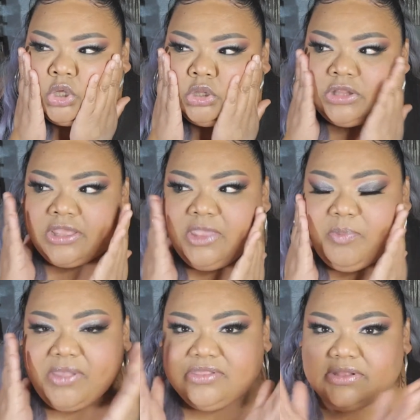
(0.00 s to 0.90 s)
Like he
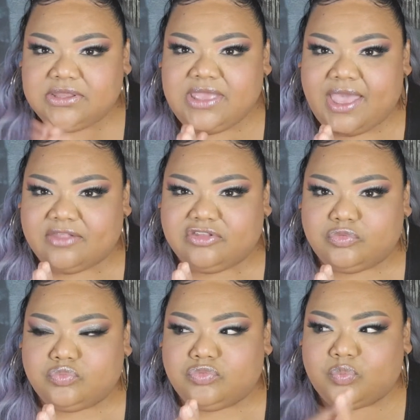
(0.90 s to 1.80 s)
basically has
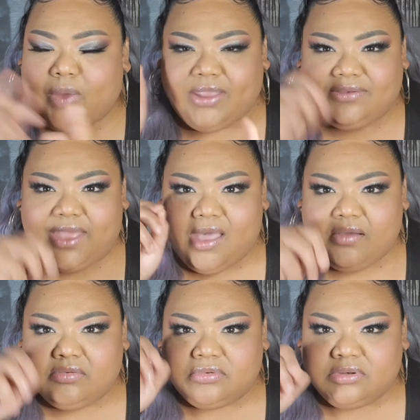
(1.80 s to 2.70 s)
to write
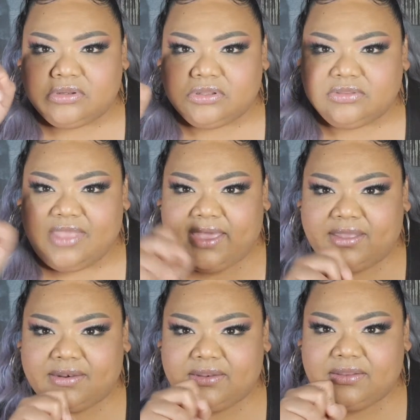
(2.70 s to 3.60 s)
down that